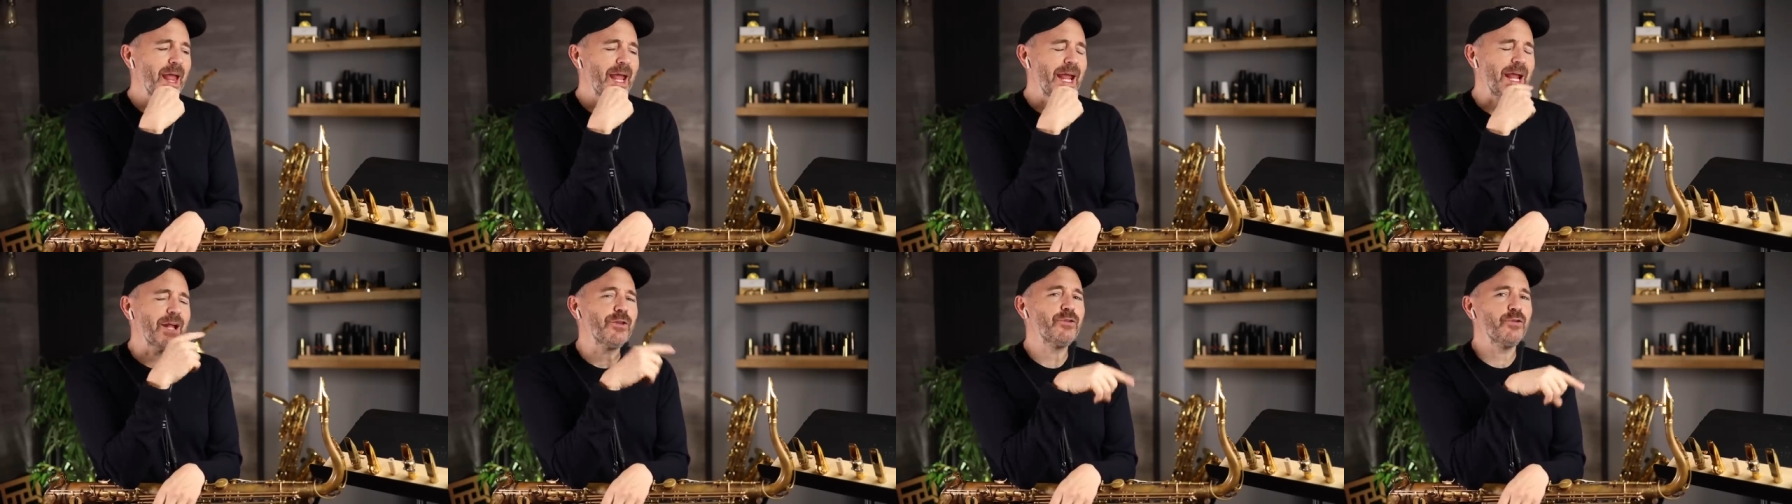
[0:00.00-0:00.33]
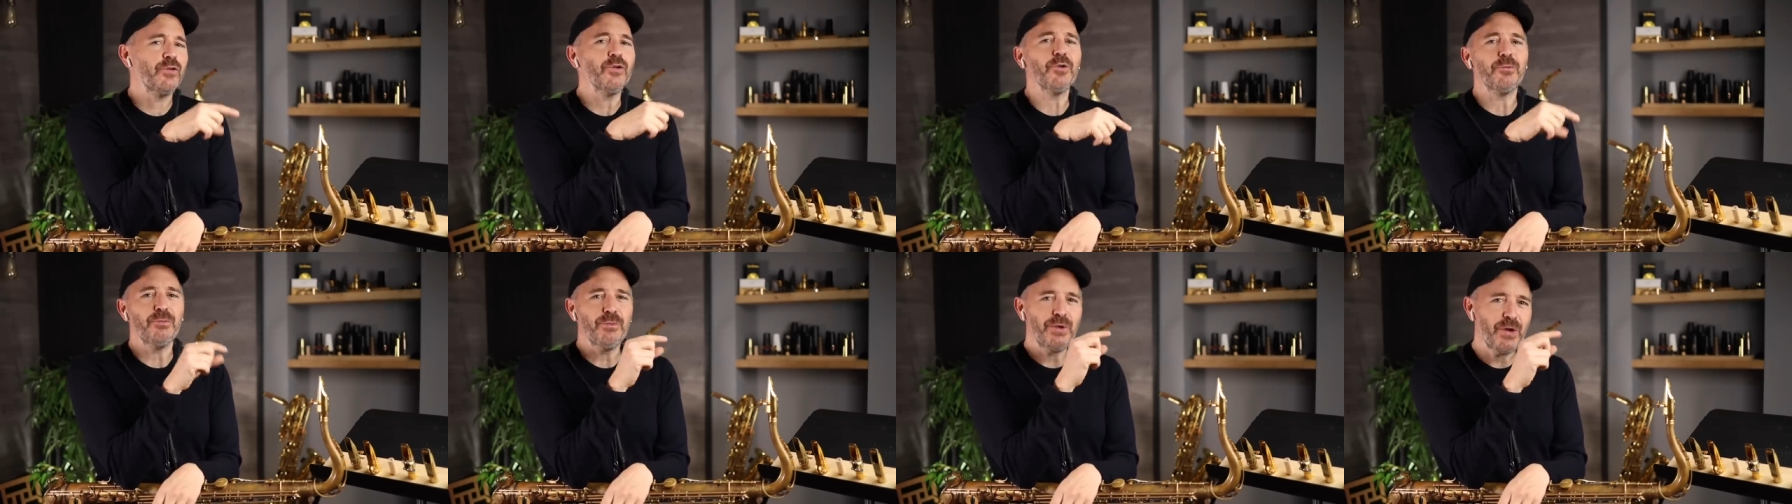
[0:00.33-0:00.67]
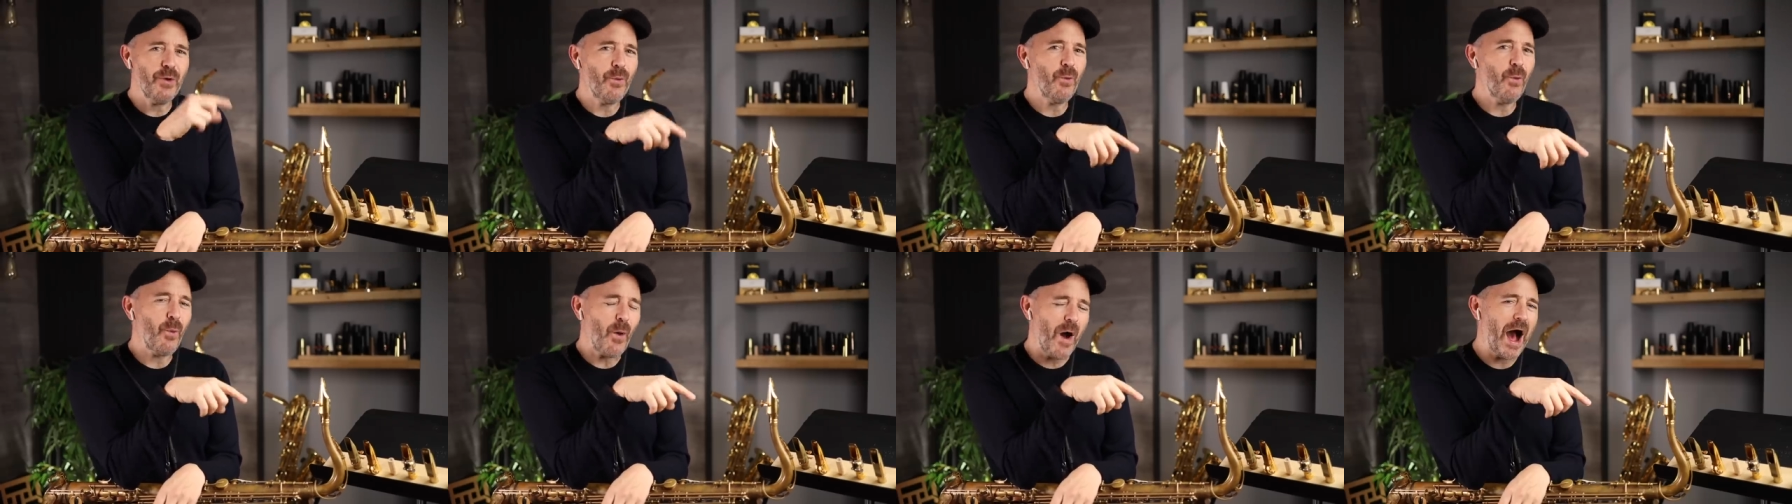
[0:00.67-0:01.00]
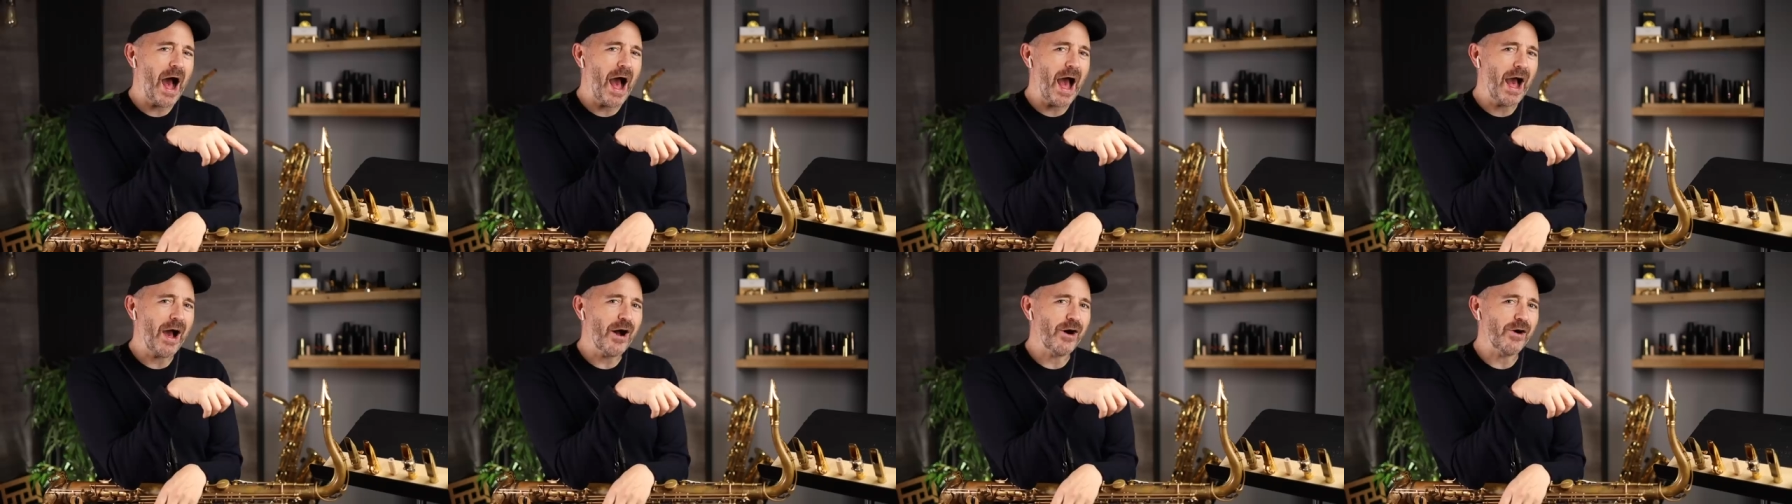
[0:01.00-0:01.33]
it took me a
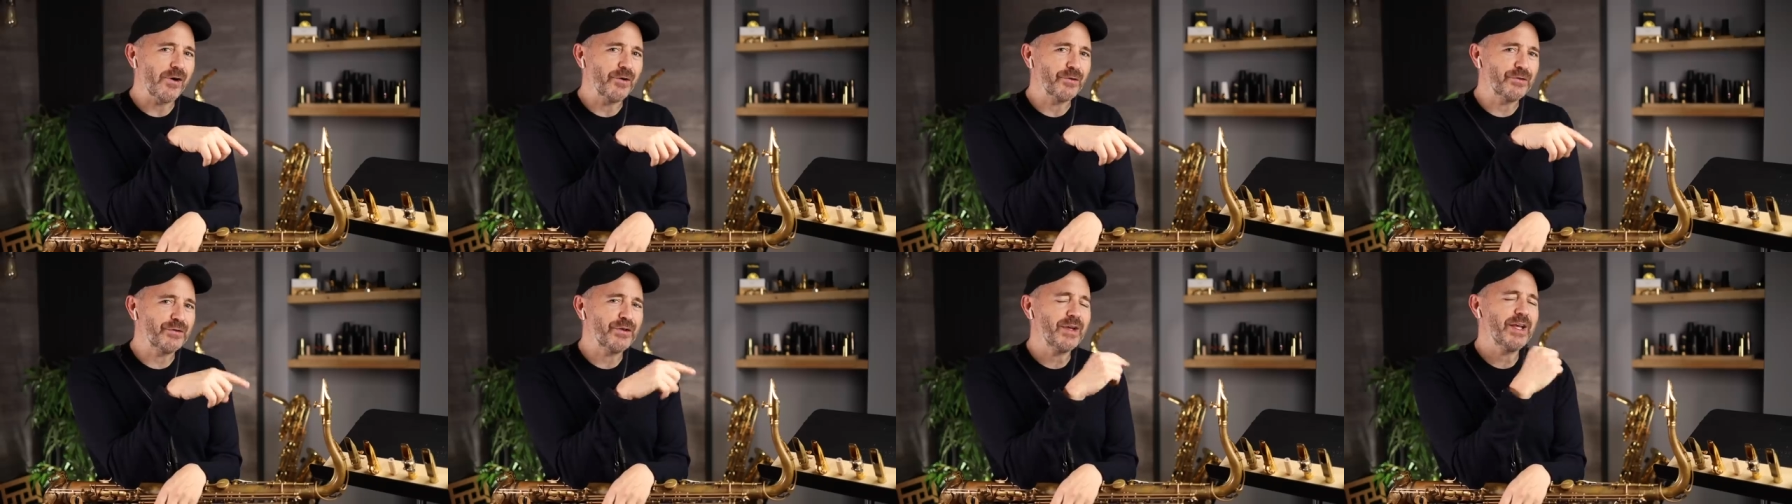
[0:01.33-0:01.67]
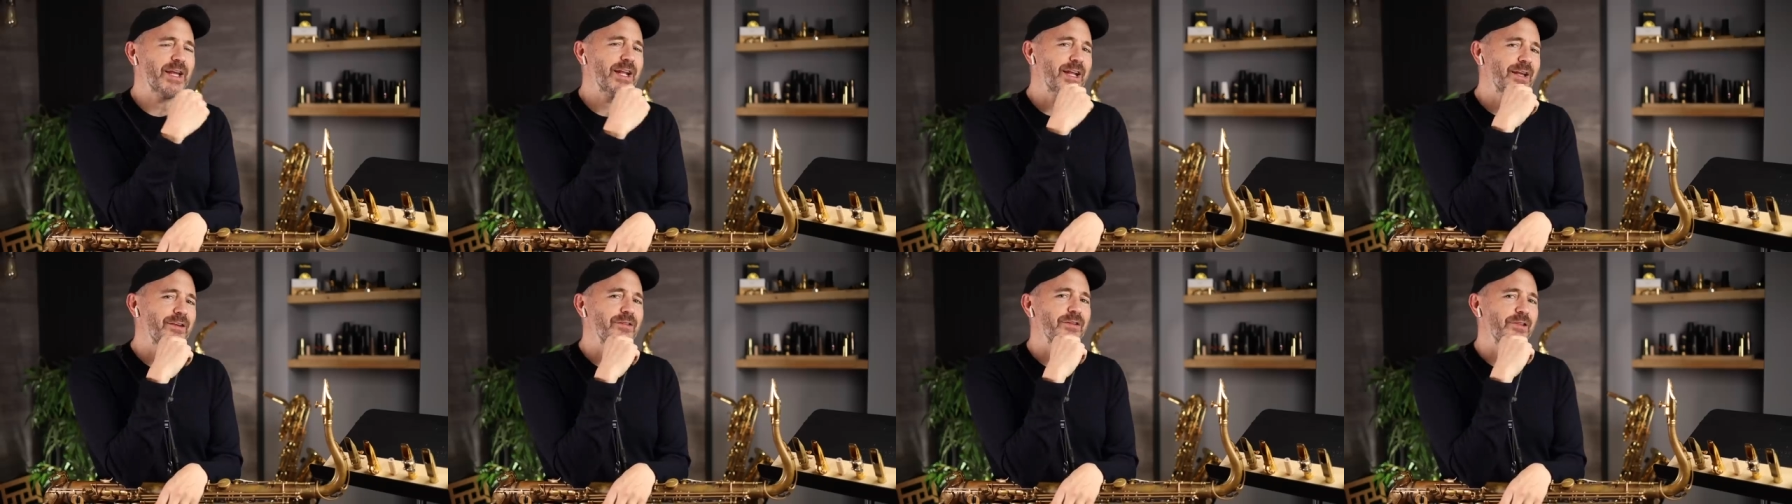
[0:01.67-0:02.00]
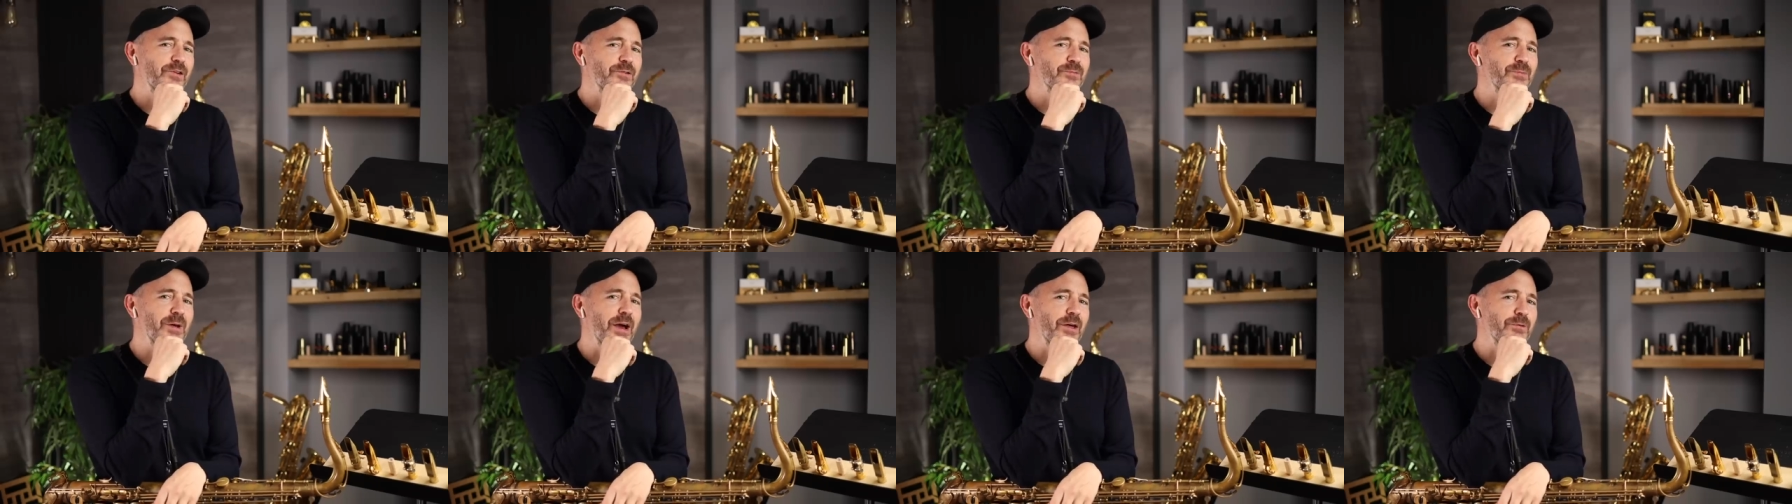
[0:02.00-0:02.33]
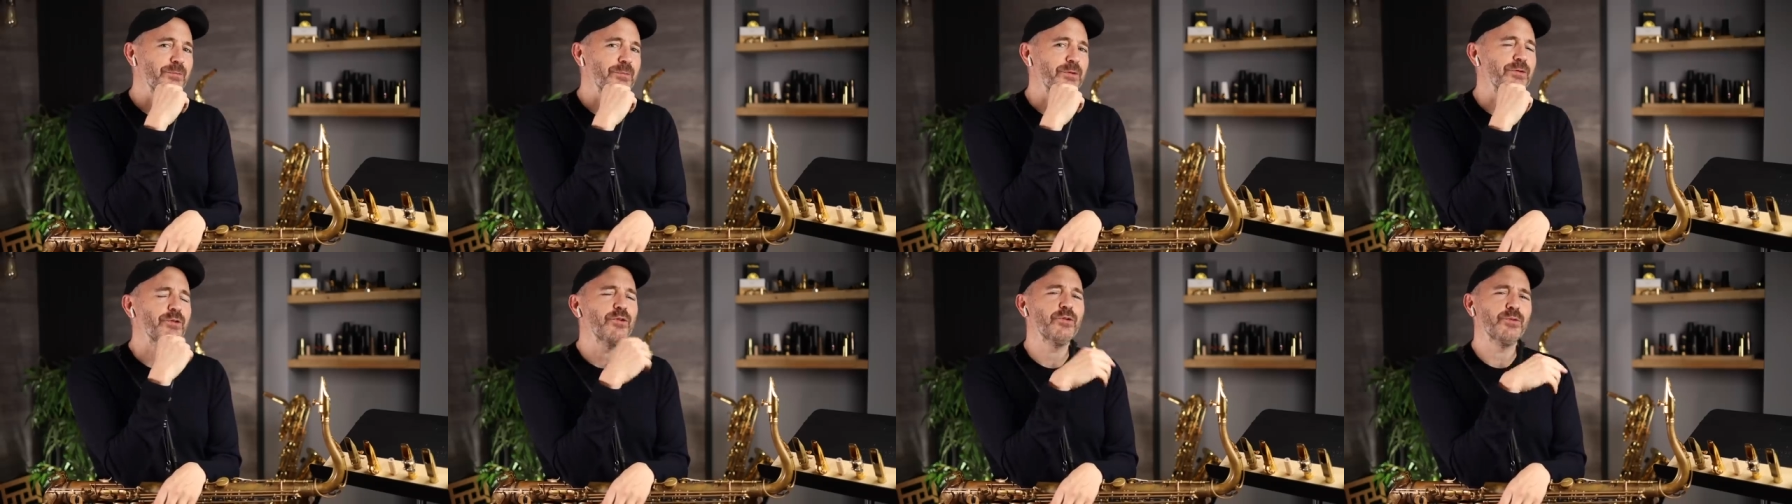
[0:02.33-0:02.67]
while to get into this
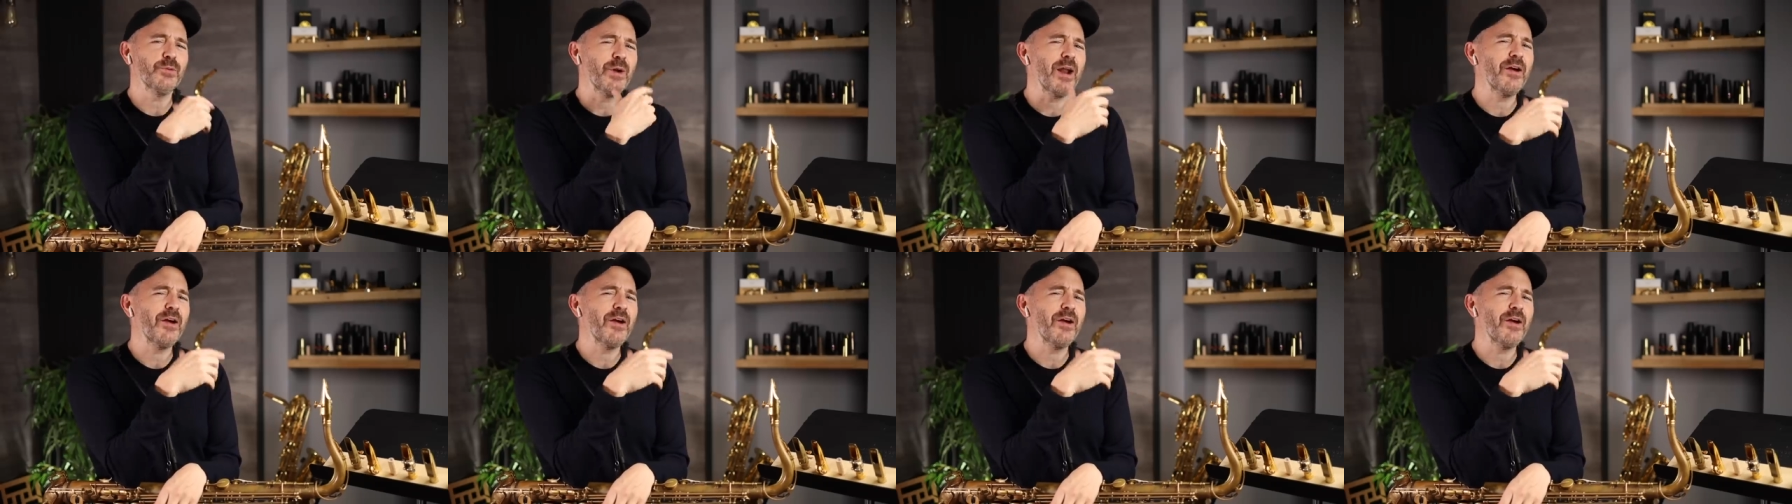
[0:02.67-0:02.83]
mouthpiece because